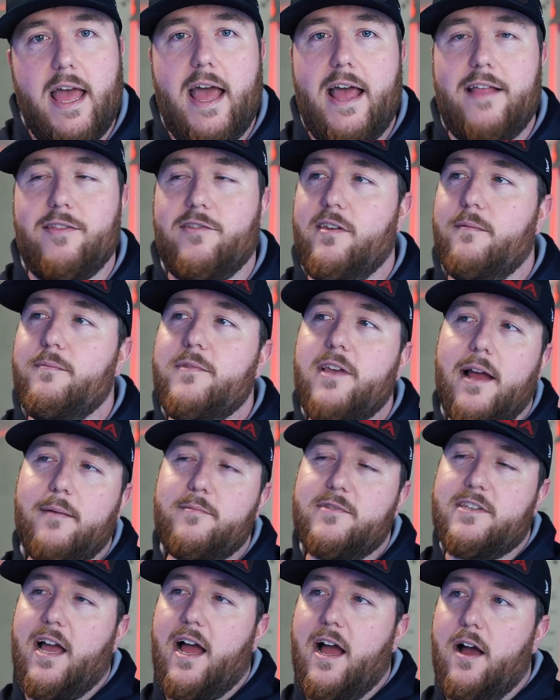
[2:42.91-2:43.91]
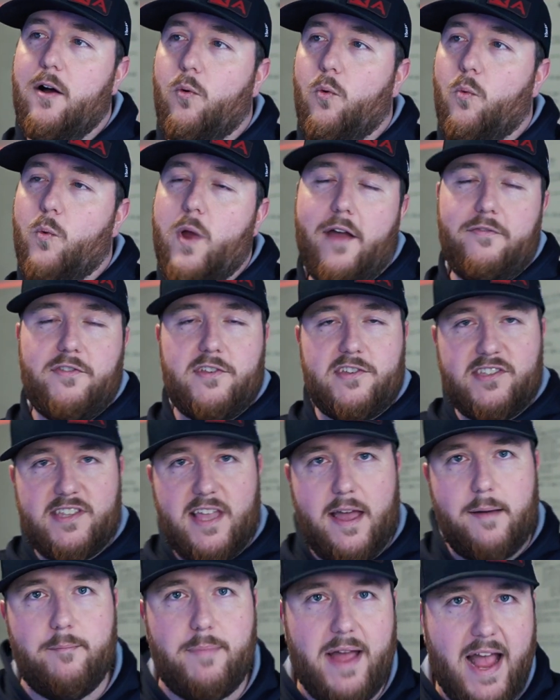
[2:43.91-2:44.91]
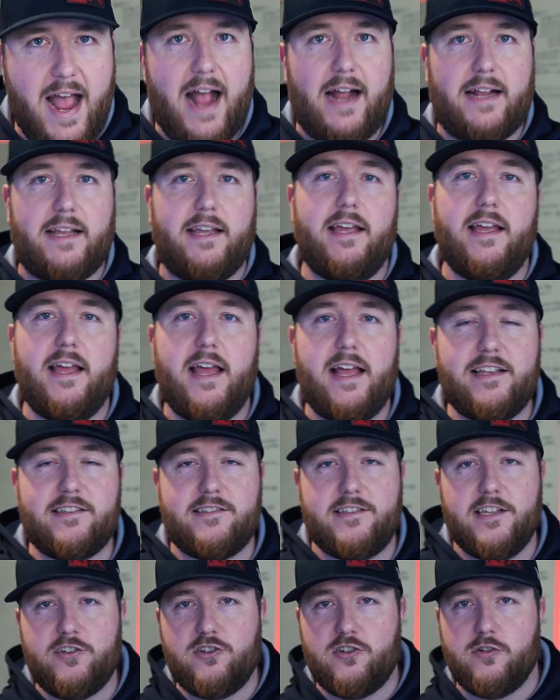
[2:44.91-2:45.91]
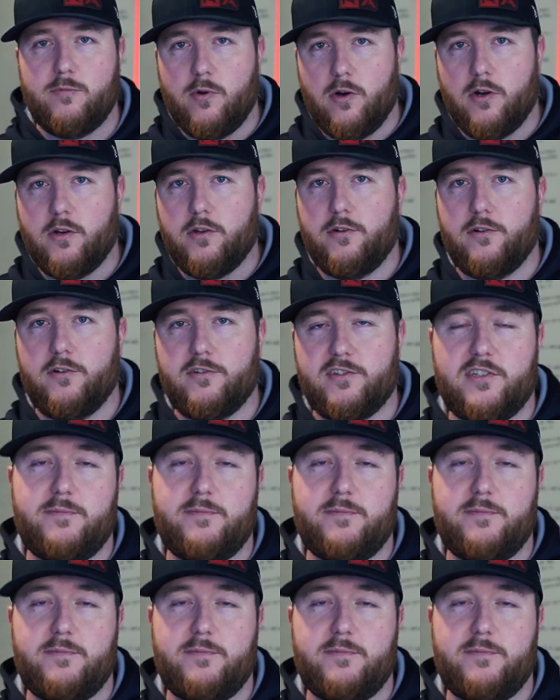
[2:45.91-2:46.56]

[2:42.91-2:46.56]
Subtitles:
And sometimes we have to step back as digital marketers,